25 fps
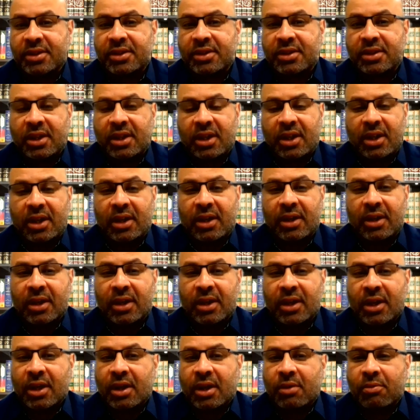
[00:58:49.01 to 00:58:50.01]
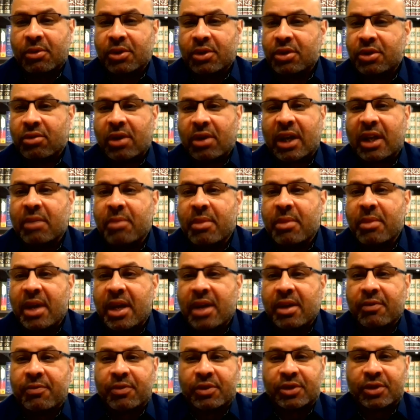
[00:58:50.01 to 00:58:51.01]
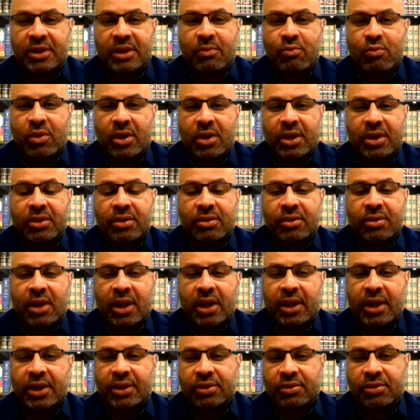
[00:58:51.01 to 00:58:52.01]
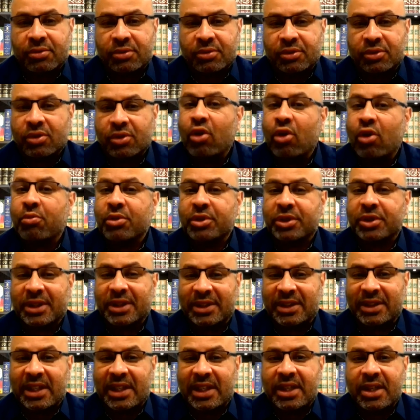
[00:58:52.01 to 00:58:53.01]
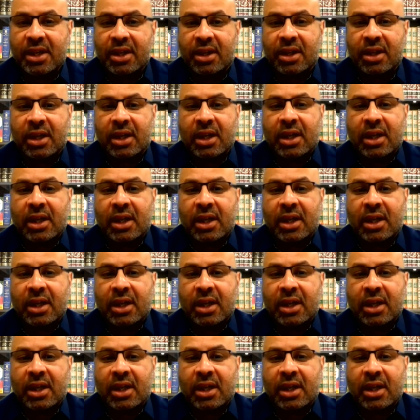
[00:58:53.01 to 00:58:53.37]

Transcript: Uh, what do you recommend for someone, I guess, who's almost a senior,